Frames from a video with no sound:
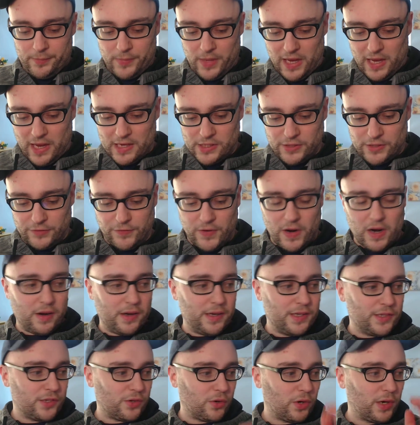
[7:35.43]
As far
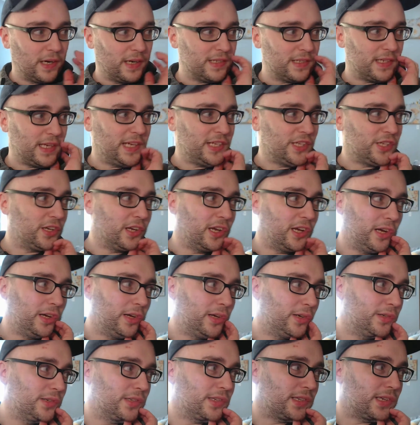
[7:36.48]
as organization
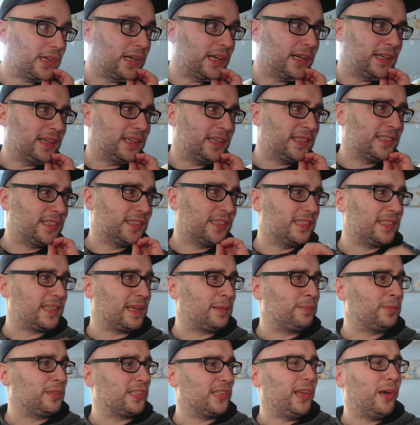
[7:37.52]
goes, it's just,
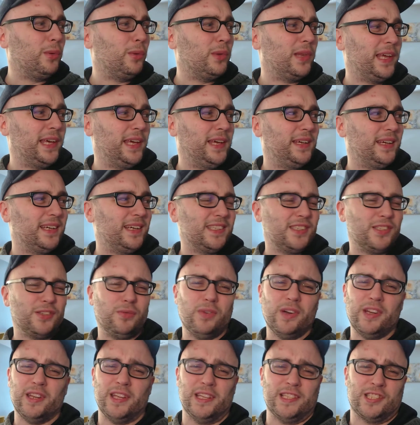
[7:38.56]
it's a
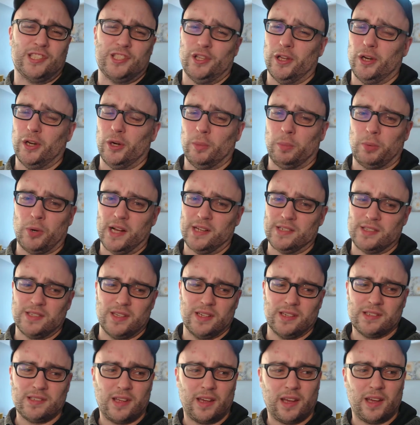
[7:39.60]
really slow
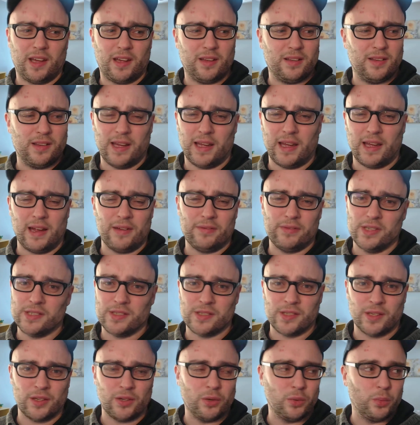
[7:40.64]
process, like every
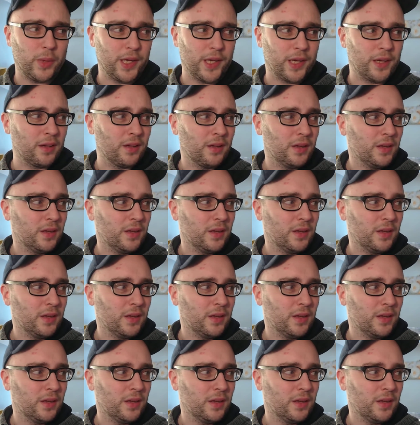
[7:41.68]
single week.